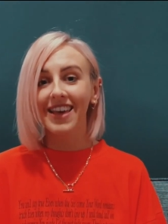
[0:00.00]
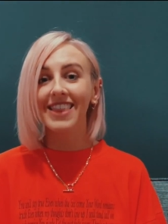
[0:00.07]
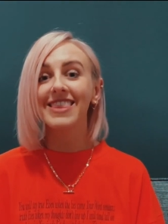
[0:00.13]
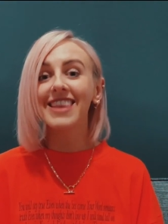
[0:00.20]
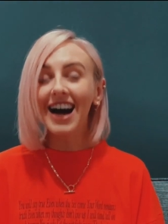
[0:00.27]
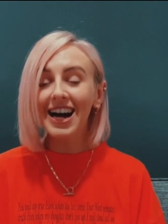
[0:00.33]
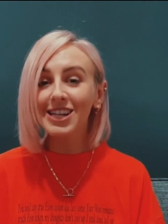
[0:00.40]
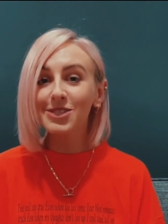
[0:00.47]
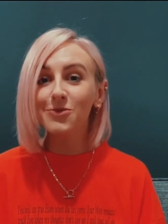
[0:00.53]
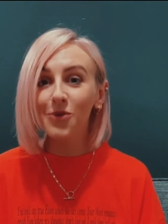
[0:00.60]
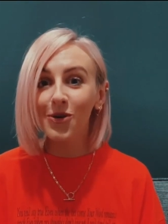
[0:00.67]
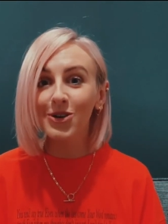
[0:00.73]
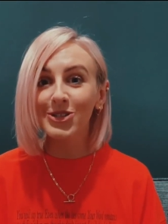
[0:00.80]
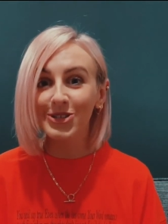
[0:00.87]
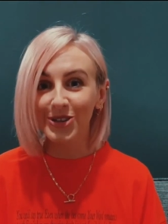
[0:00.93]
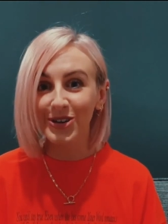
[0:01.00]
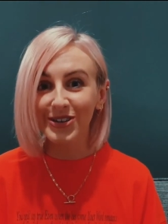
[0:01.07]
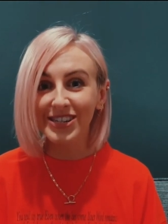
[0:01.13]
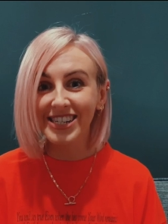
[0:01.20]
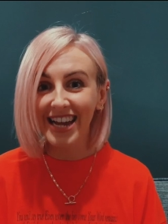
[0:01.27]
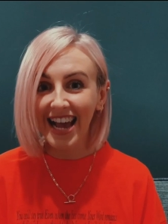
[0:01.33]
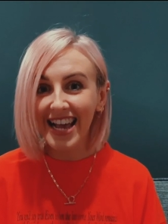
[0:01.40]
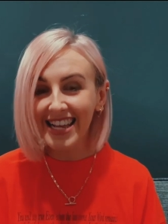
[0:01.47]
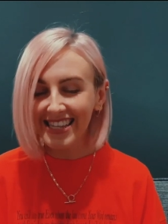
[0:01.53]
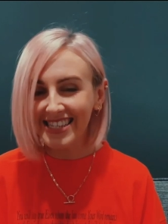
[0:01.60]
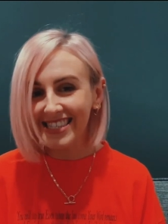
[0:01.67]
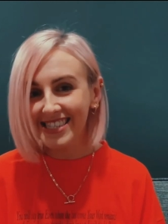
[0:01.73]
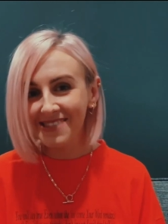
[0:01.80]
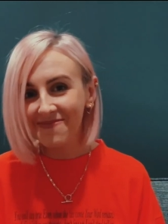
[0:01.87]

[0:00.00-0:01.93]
That's what church is.